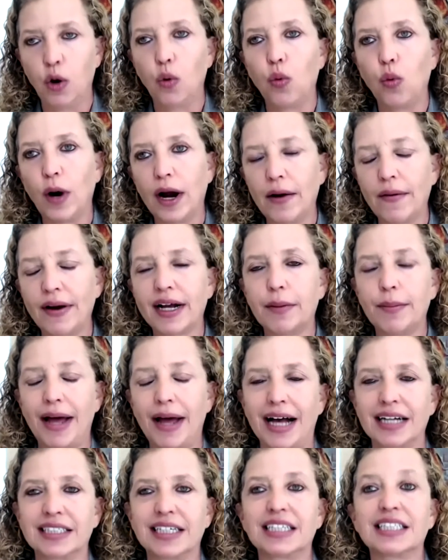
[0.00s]
wearing a
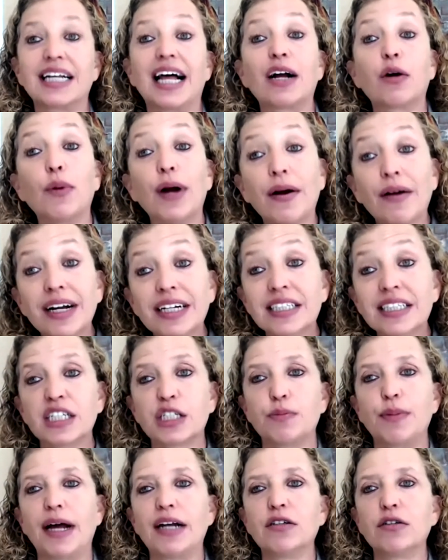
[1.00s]
mask, it's like wearing
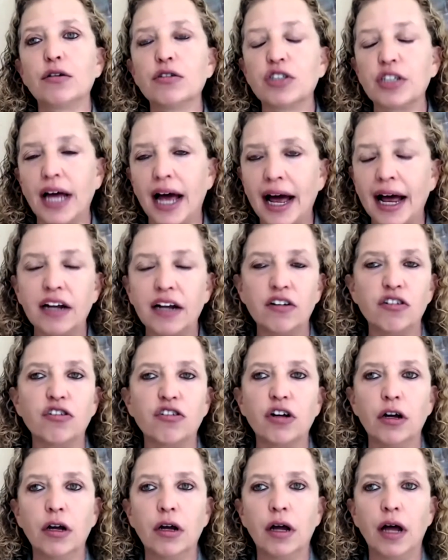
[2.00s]
suspenders
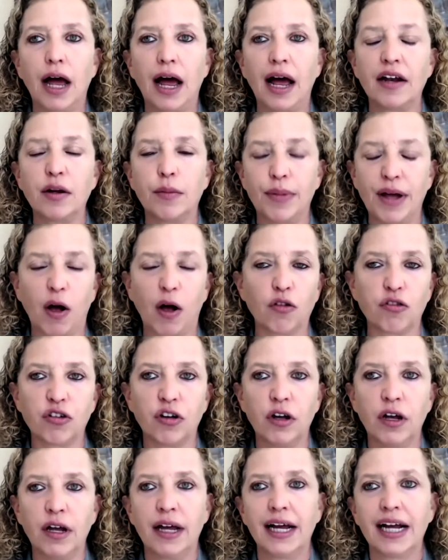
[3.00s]
and and a belt.